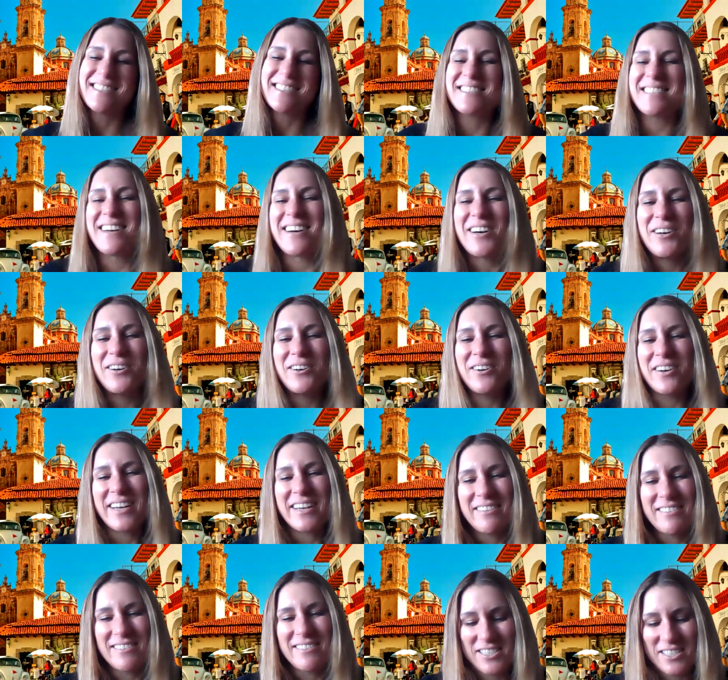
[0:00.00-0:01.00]
So
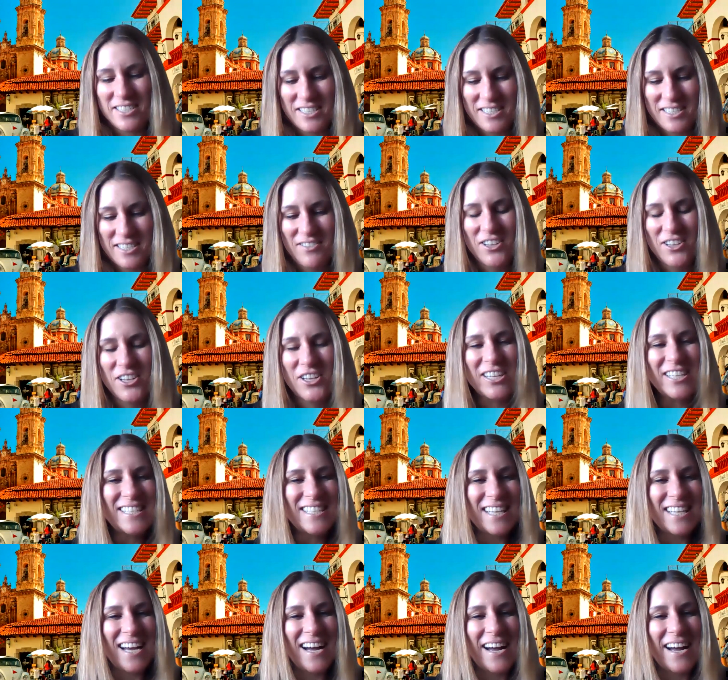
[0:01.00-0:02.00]
it was just good
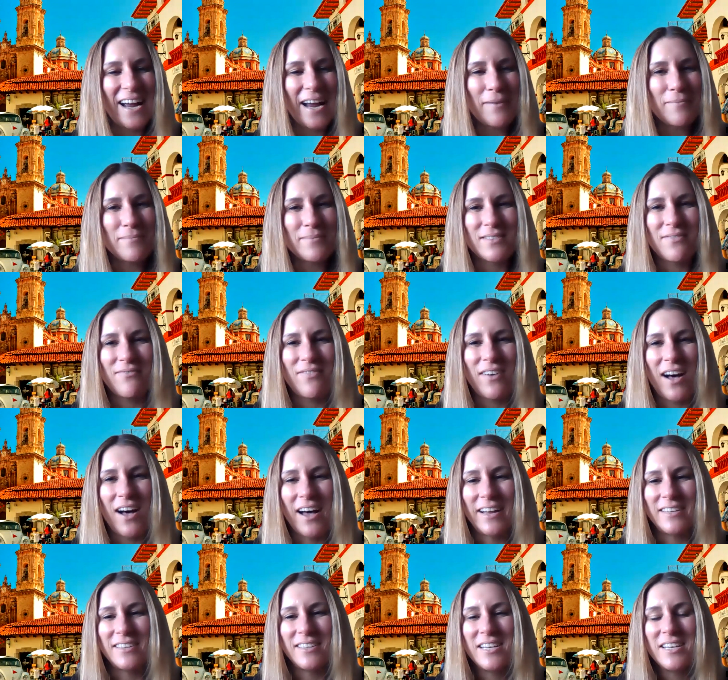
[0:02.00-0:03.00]
times,
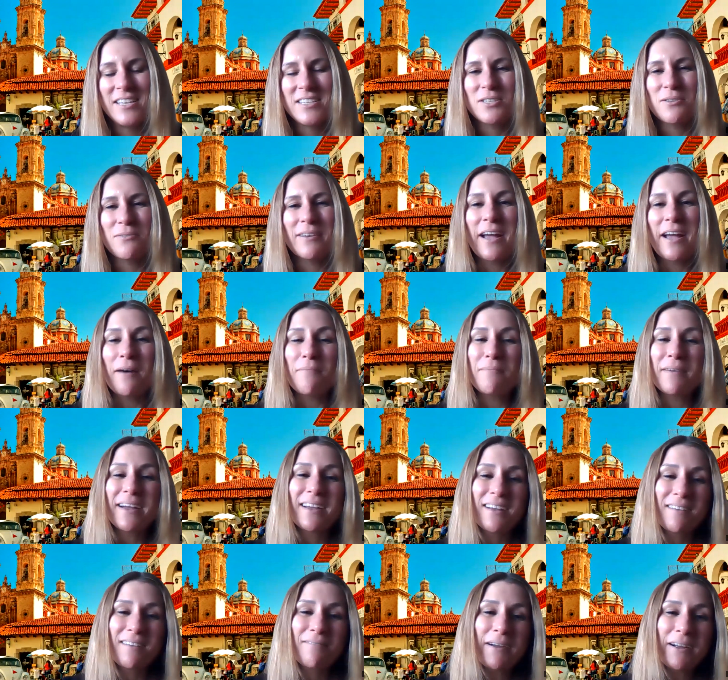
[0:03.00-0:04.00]
fun. So yeah,
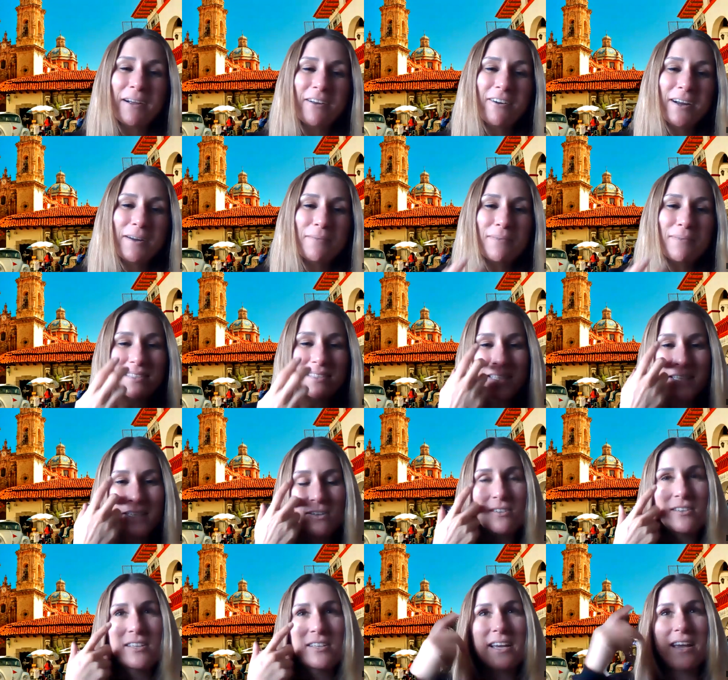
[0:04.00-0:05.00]
my grandpa
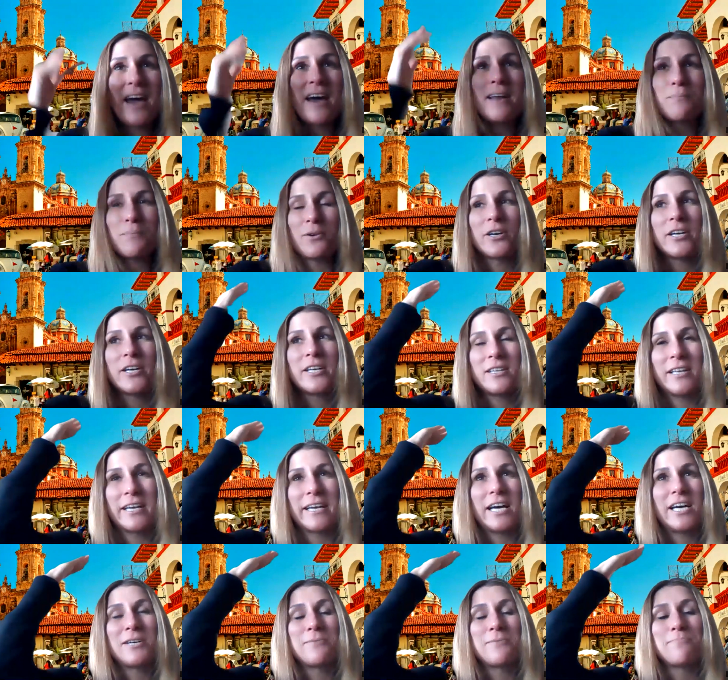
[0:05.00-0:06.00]
literally had put
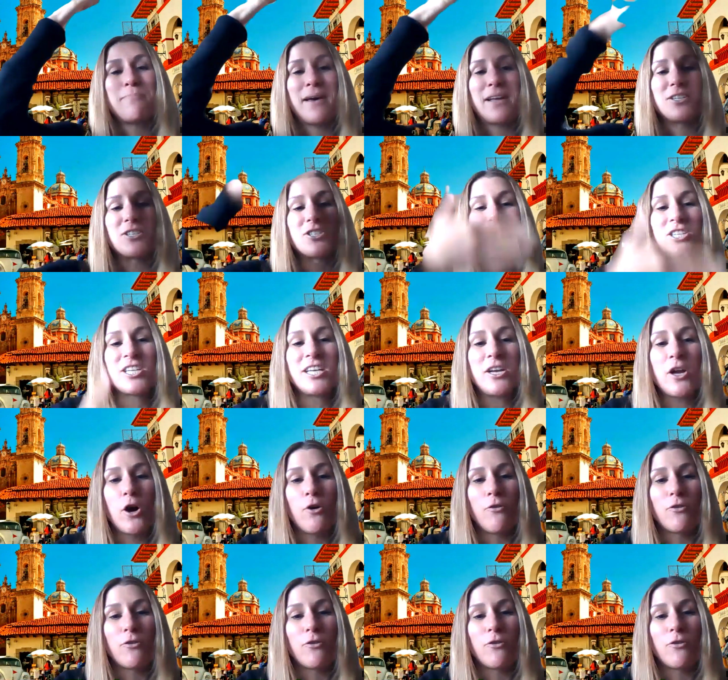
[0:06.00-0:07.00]
like a bed sheet
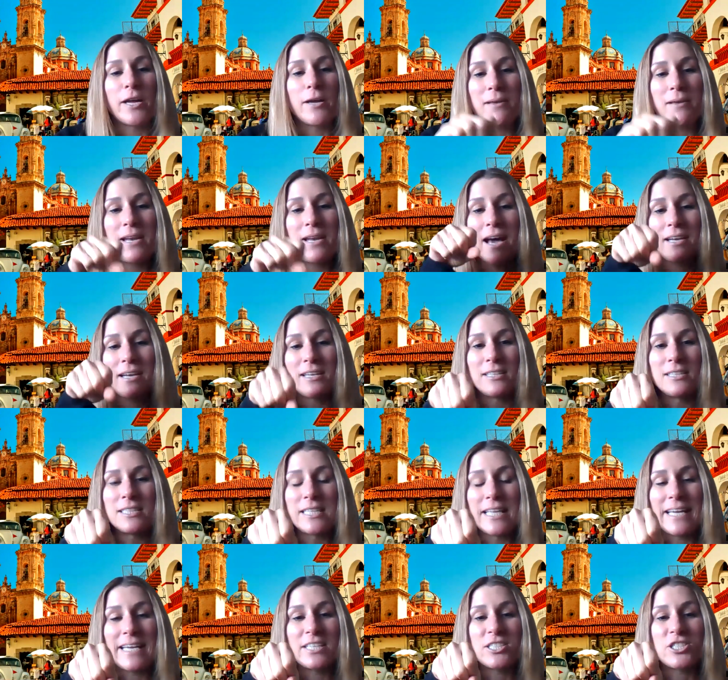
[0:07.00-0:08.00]
over him and had a
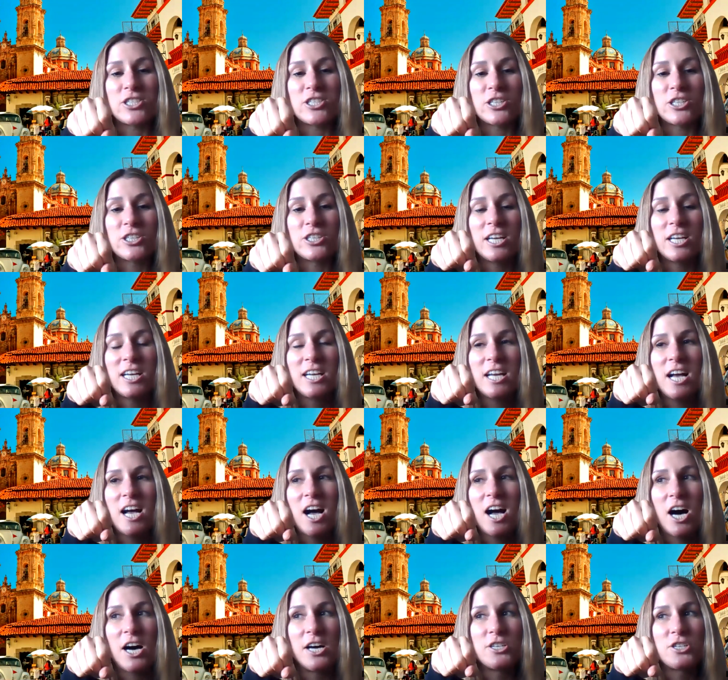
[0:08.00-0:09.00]
lantern
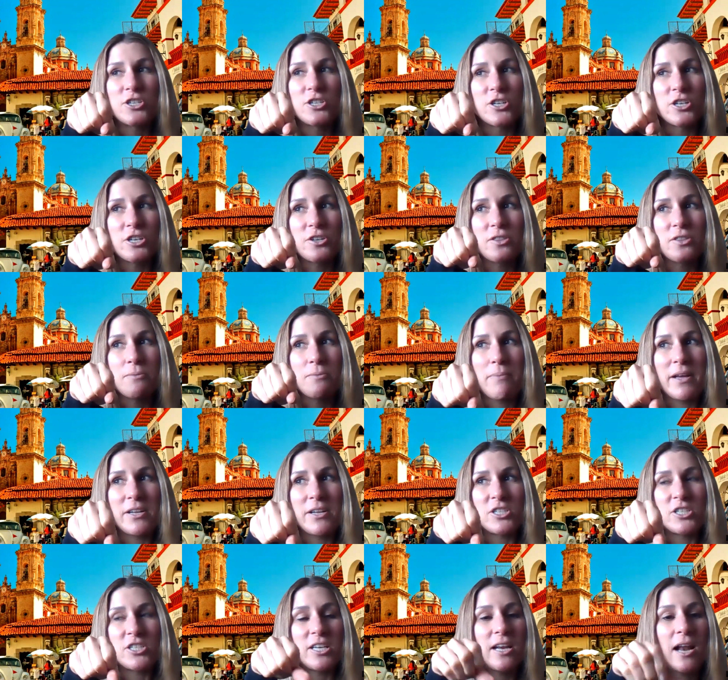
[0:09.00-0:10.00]
under the
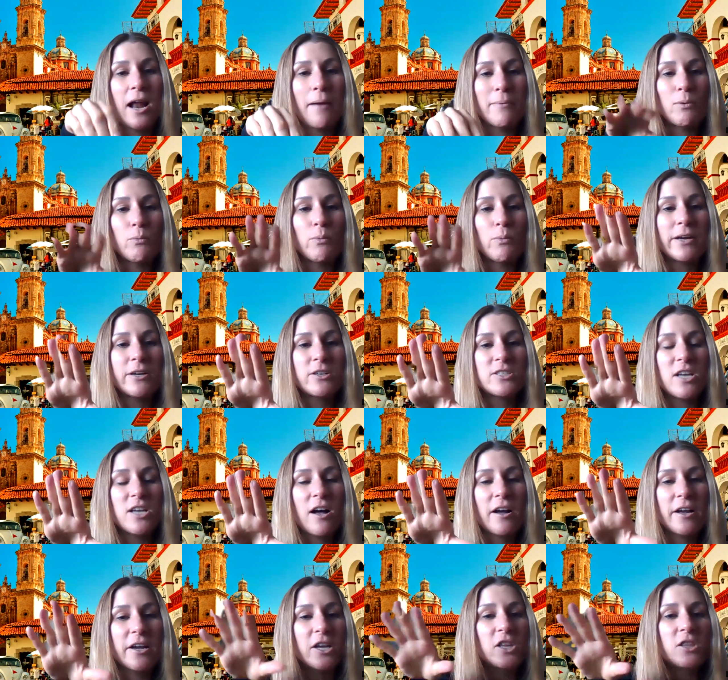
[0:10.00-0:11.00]
bed sheet. I mean, we are
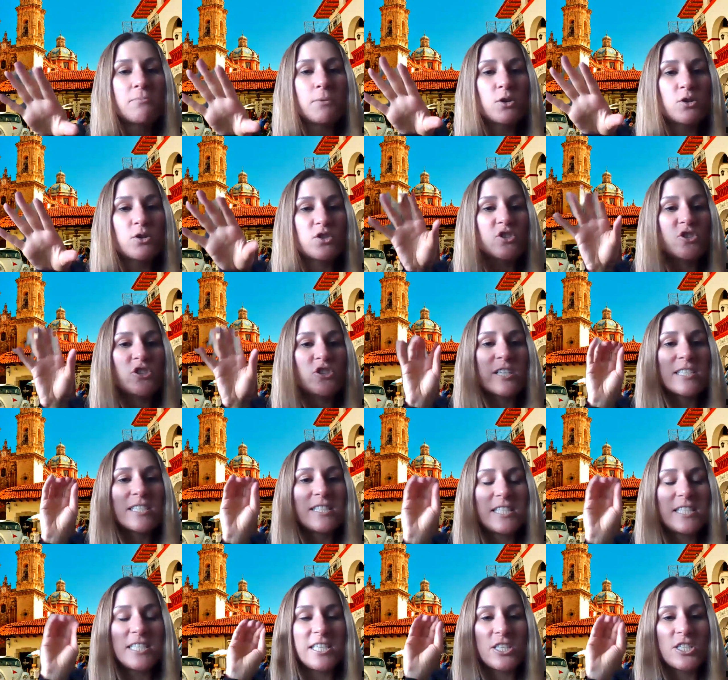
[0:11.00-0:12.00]
talking the most
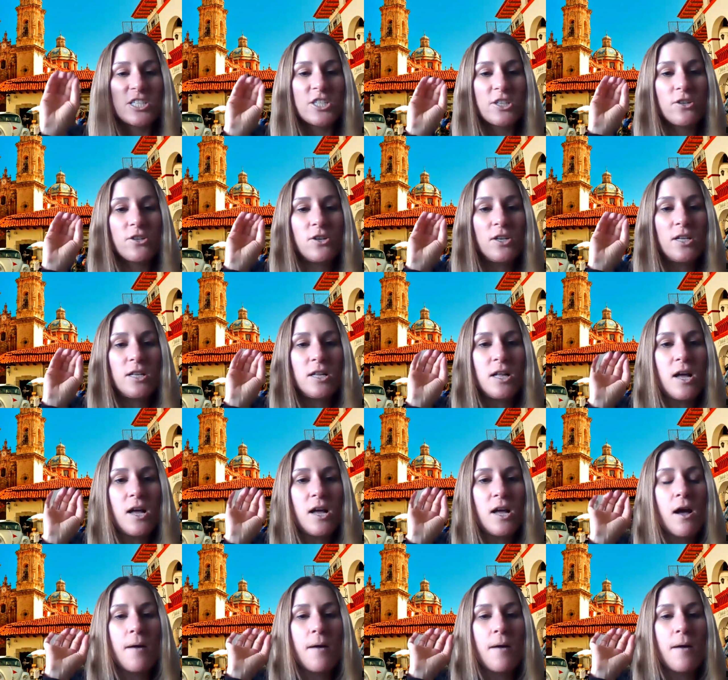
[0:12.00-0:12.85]
traditional